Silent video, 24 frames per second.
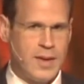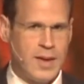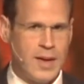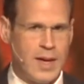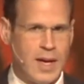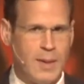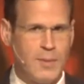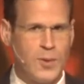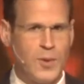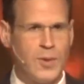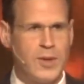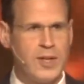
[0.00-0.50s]

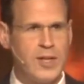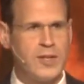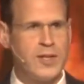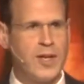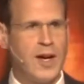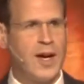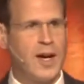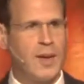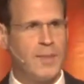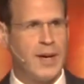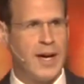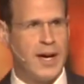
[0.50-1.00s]
I'm going to
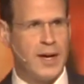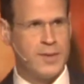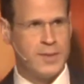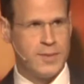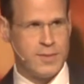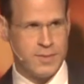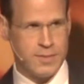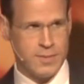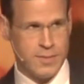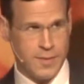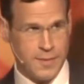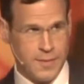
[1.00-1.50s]
talk
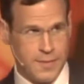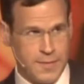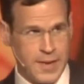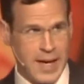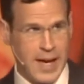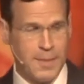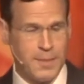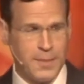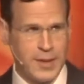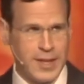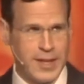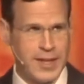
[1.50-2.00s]
about
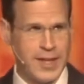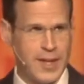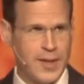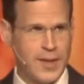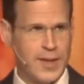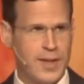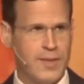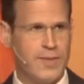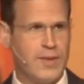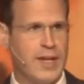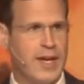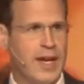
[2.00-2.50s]
family
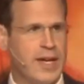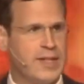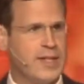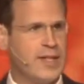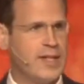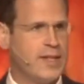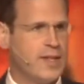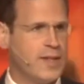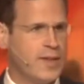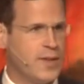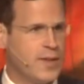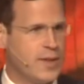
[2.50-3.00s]
caregiving
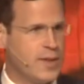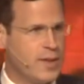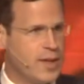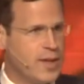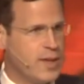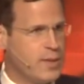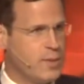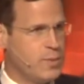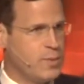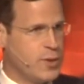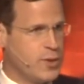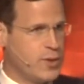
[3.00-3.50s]
identity
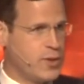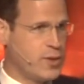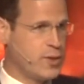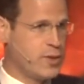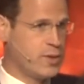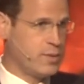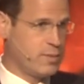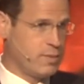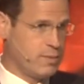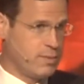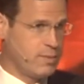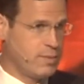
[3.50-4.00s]
theory, which
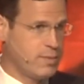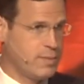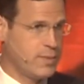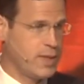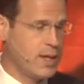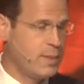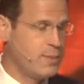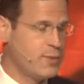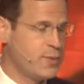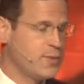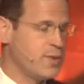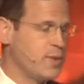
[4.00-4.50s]

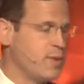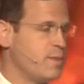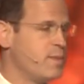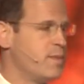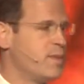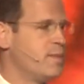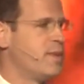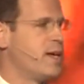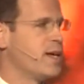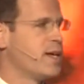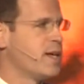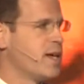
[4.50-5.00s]
comes from
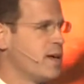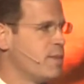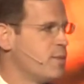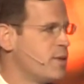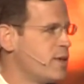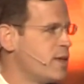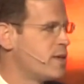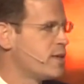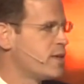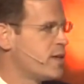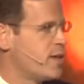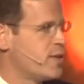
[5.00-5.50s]
Montgomery
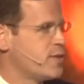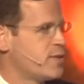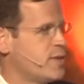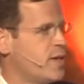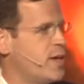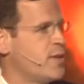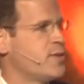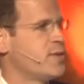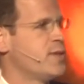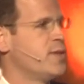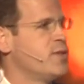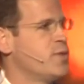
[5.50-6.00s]
and
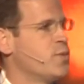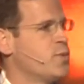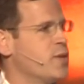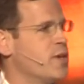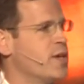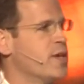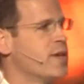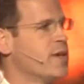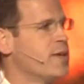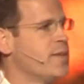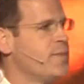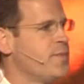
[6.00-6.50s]
Kozlowski's
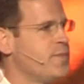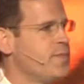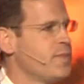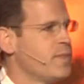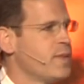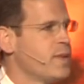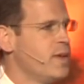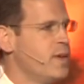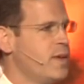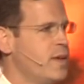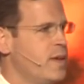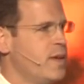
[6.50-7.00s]
work.
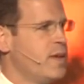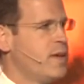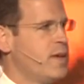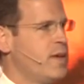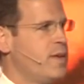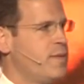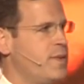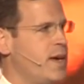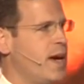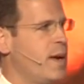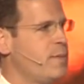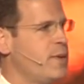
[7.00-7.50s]

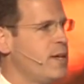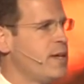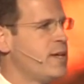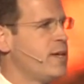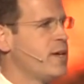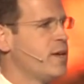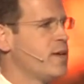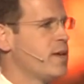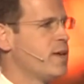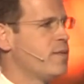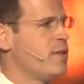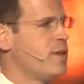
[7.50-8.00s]
Family
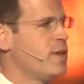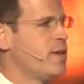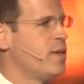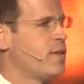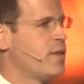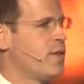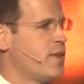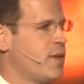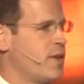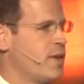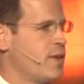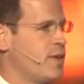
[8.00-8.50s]

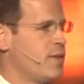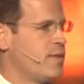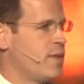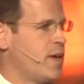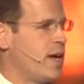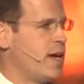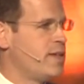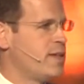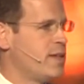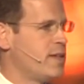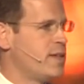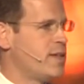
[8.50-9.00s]
caregiving
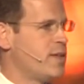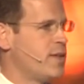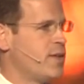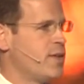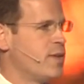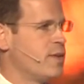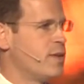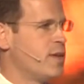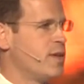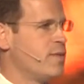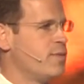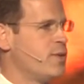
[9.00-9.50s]
identity
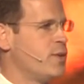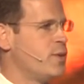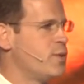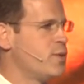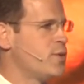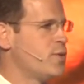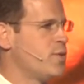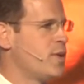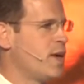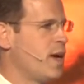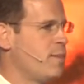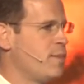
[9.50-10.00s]
theory views
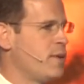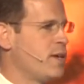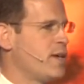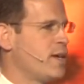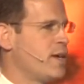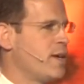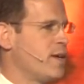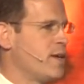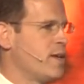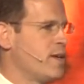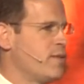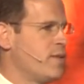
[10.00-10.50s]
family
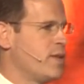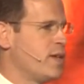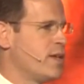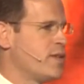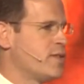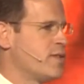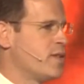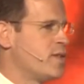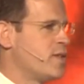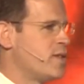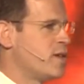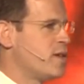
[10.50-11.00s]
caregiving
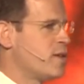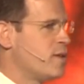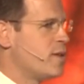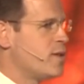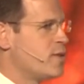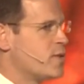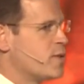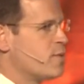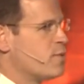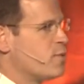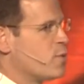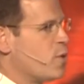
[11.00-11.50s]
as a
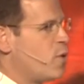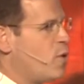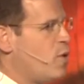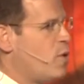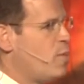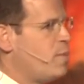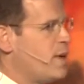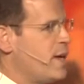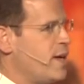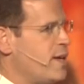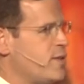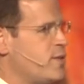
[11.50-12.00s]
series of
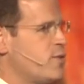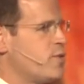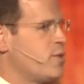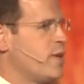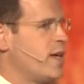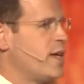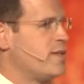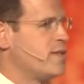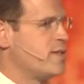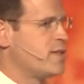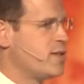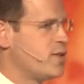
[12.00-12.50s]
role-based
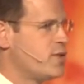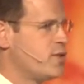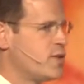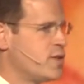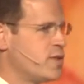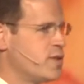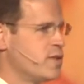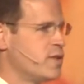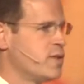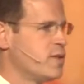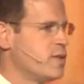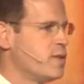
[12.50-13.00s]

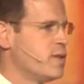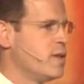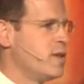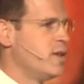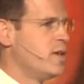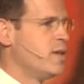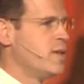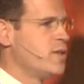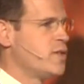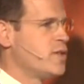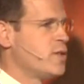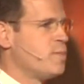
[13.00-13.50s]
transitions
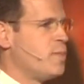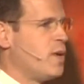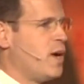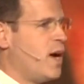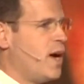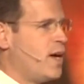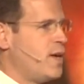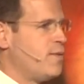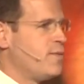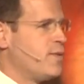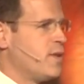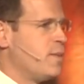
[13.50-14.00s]

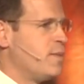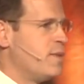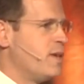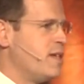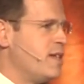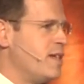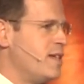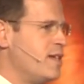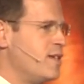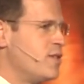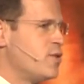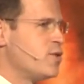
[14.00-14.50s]
spawned from an
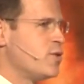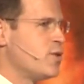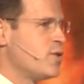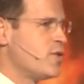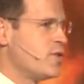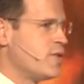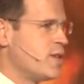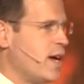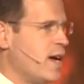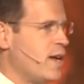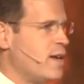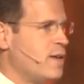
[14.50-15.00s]
initial
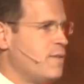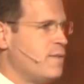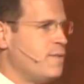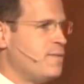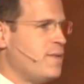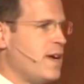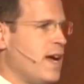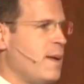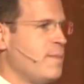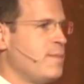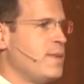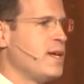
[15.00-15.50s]
set of
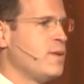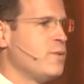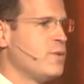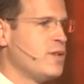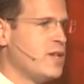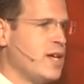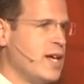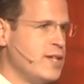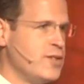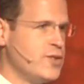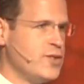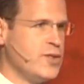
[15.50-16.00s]
family
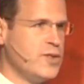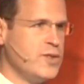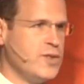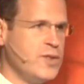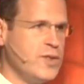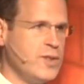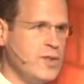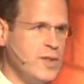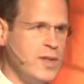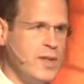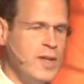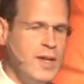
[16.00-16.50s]

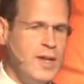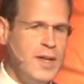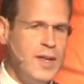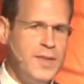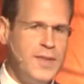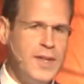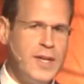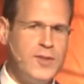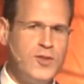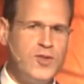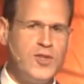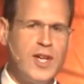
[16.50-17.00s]
relations
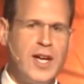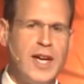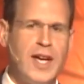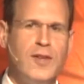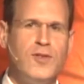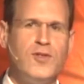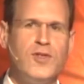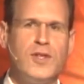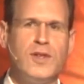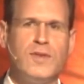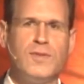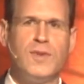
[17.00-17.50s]
that
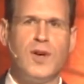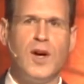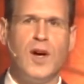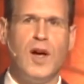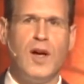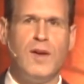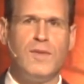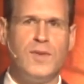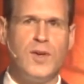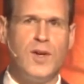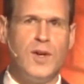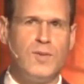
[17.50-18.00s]
change and
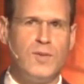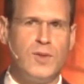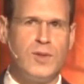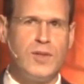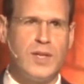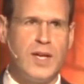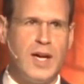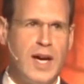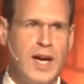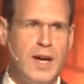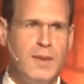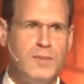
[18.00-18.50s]
evolve over
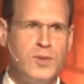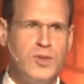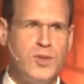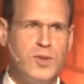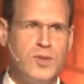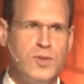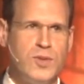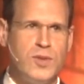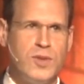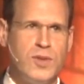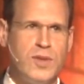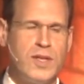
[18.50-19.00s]
time due
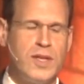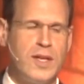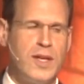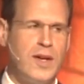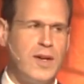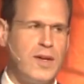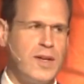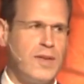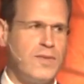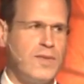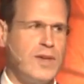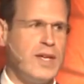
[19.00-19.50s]
to the
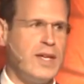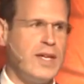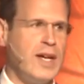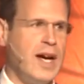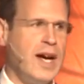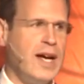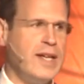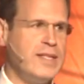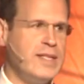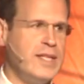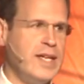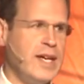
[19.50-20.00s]
caregiving
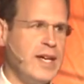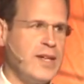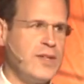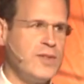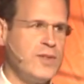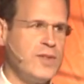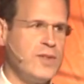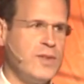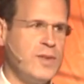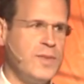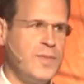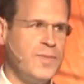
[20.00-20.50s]

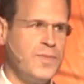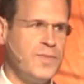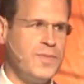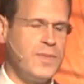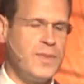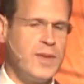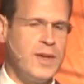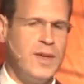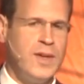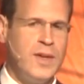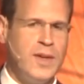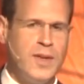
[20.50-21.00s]
context.
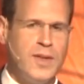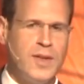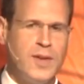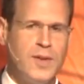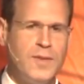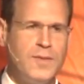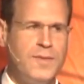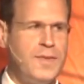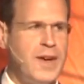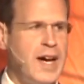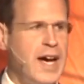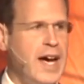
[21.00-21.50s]
There are
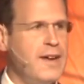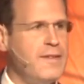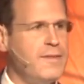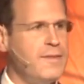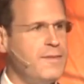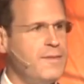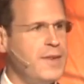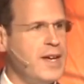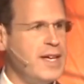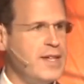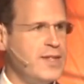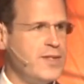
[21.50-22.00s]
5
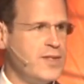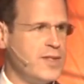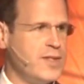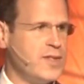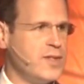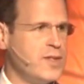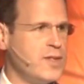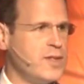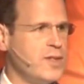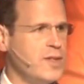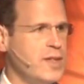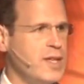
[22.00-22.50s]

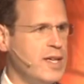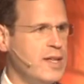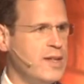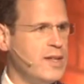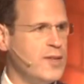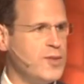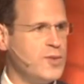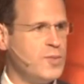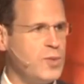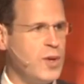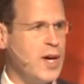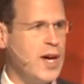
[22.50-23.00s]
phases in
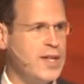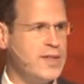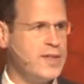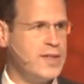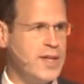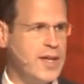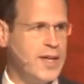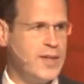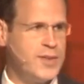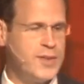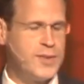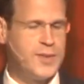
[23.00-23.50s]
this
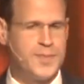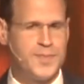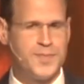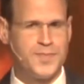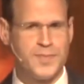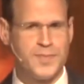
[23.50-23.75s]
process.